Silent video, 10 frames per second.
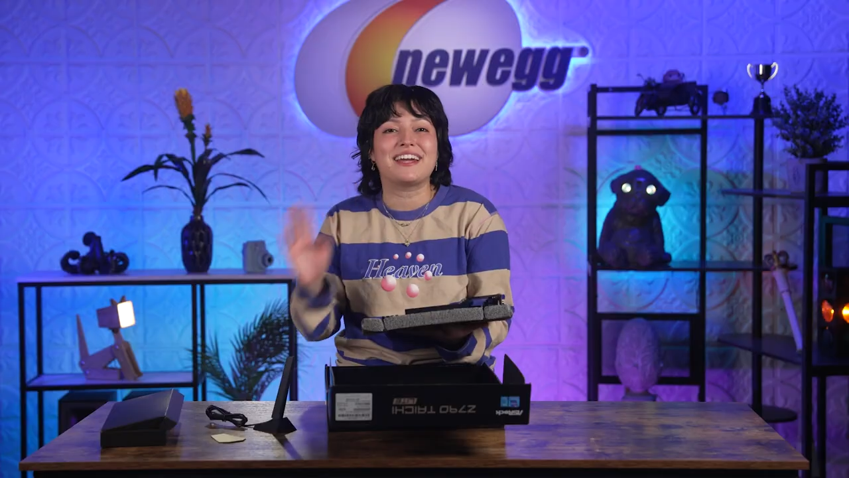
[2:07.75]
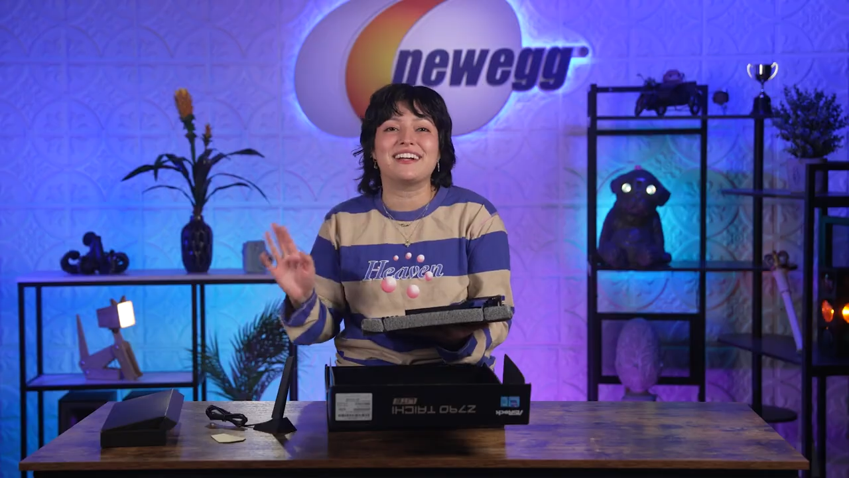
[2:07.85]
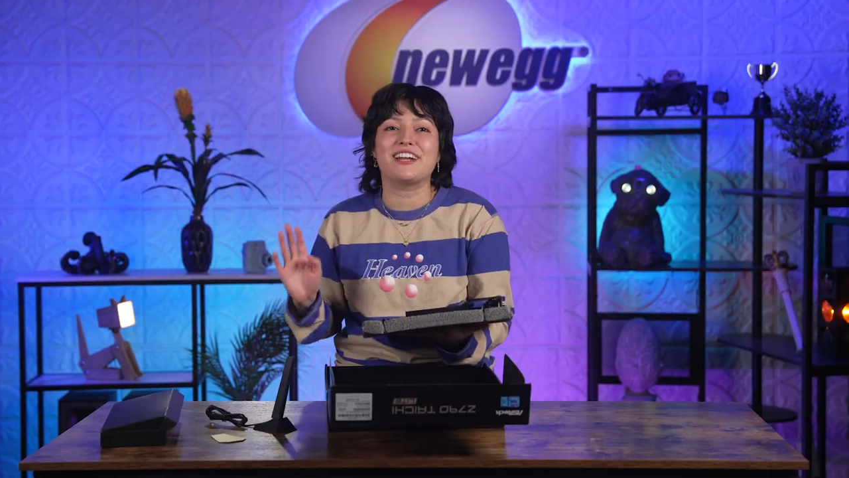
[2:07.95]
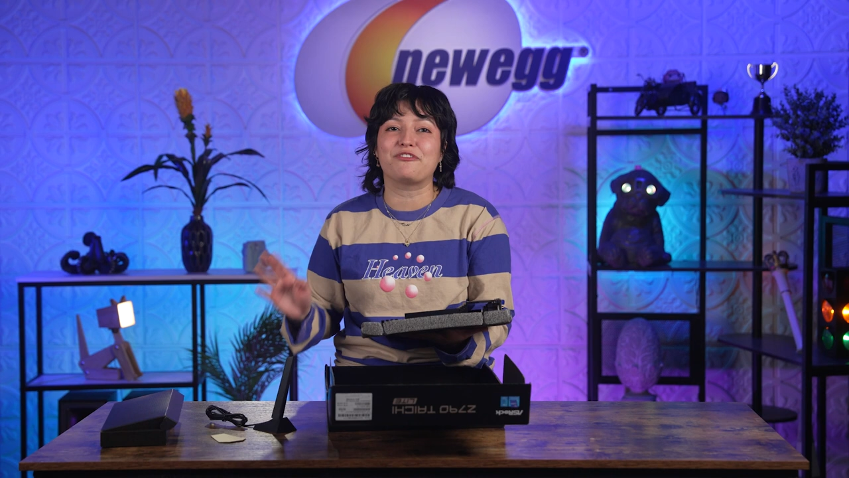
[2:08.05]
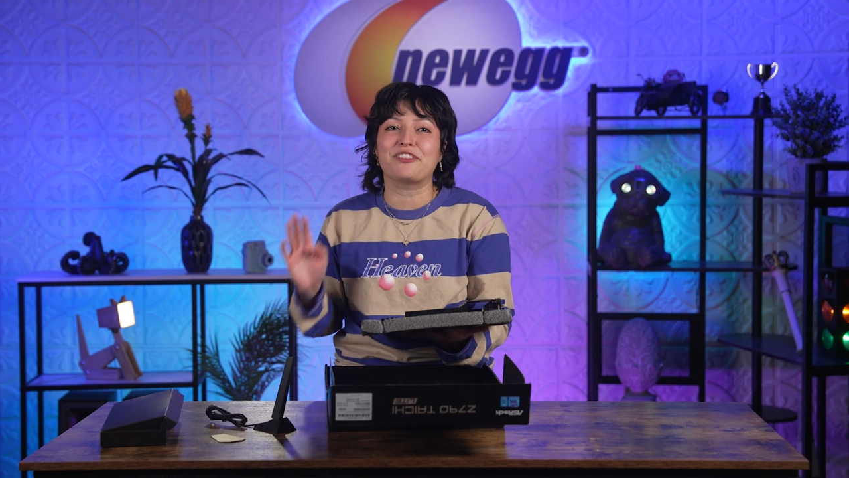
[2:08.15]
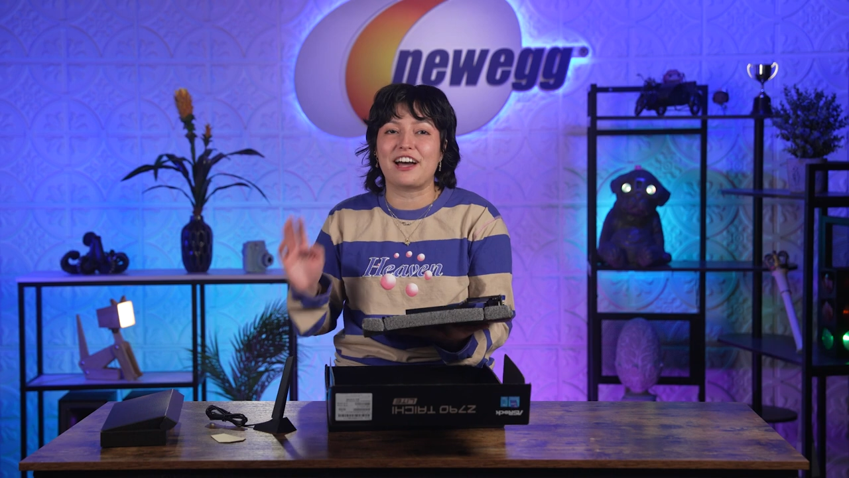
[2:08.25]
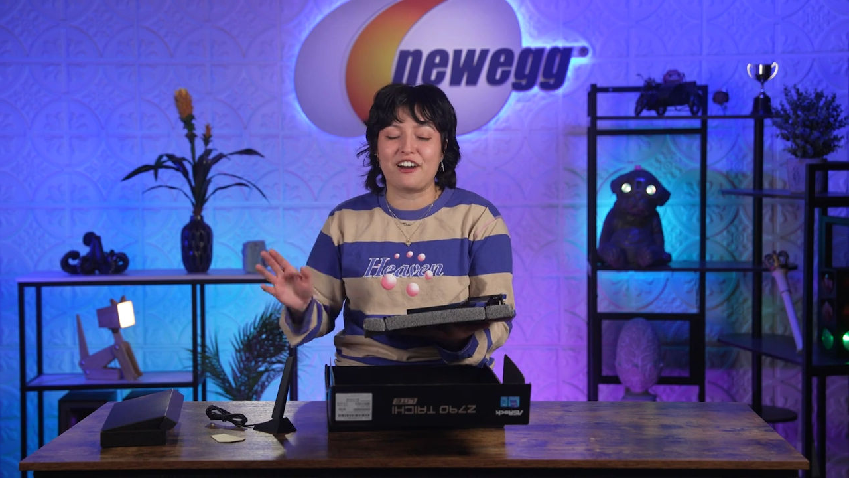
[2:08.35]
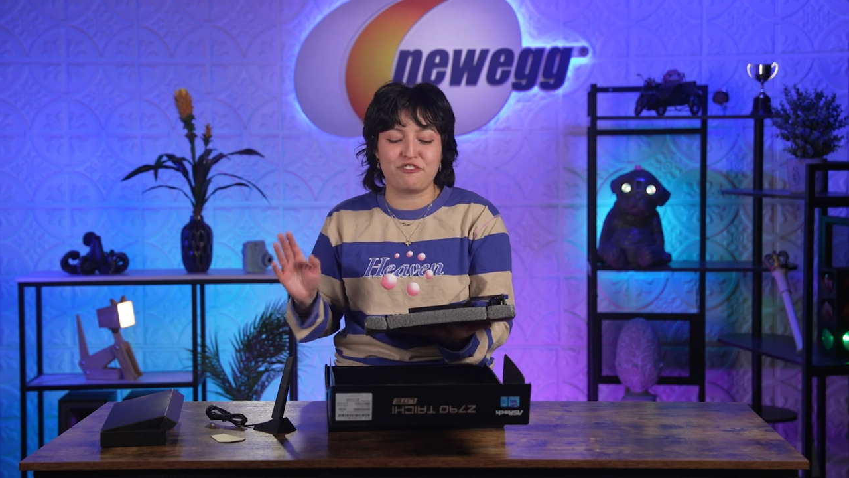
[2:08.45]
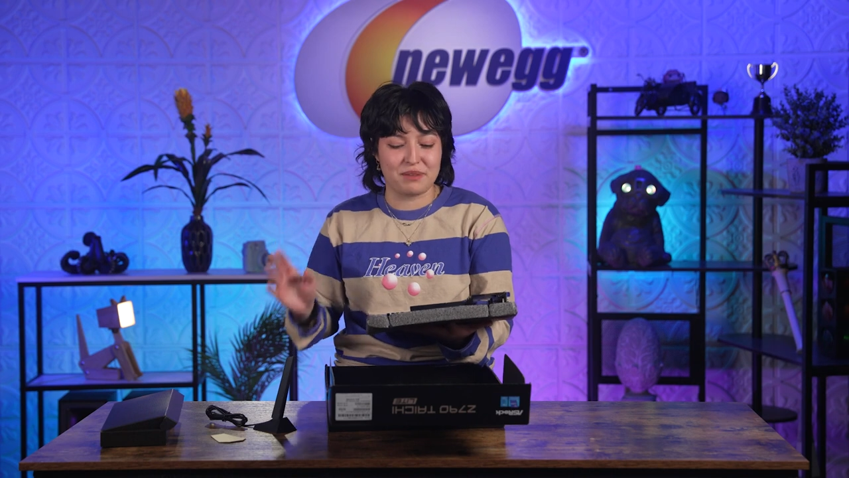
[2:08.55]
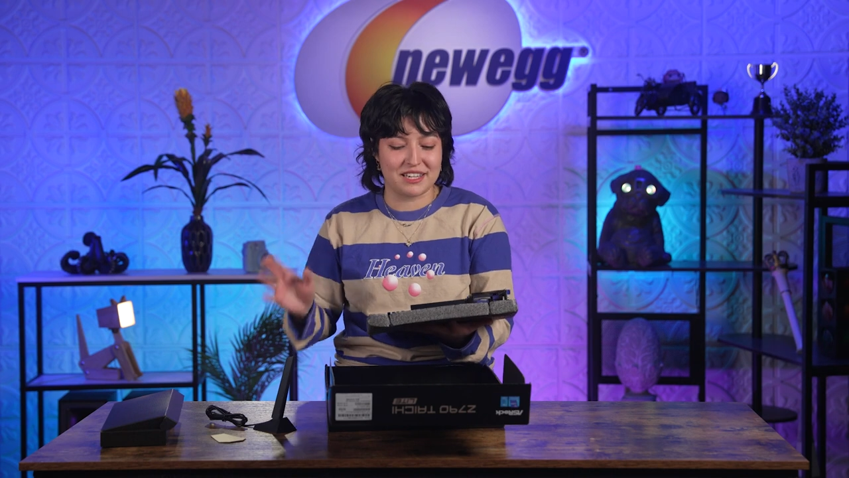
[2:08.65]
get enough
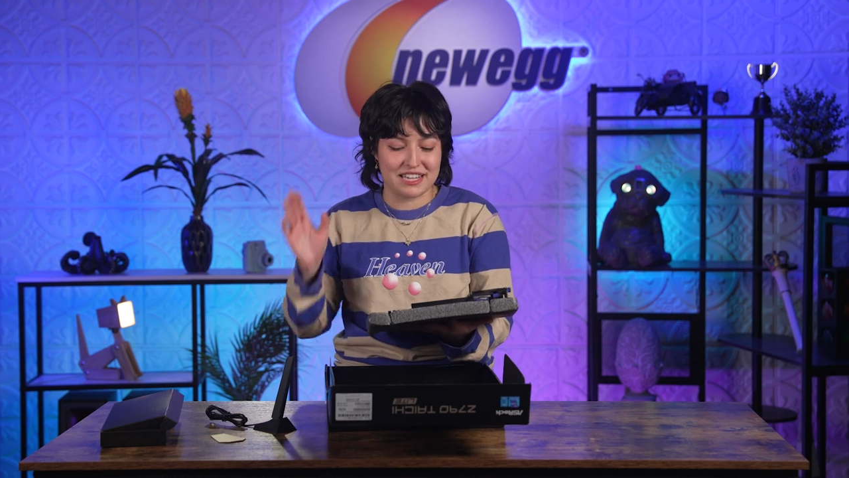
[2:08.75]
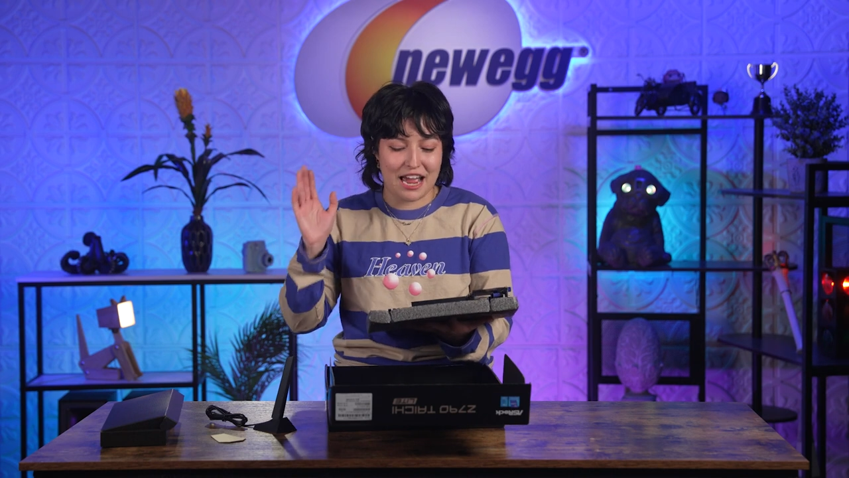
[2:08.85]
love because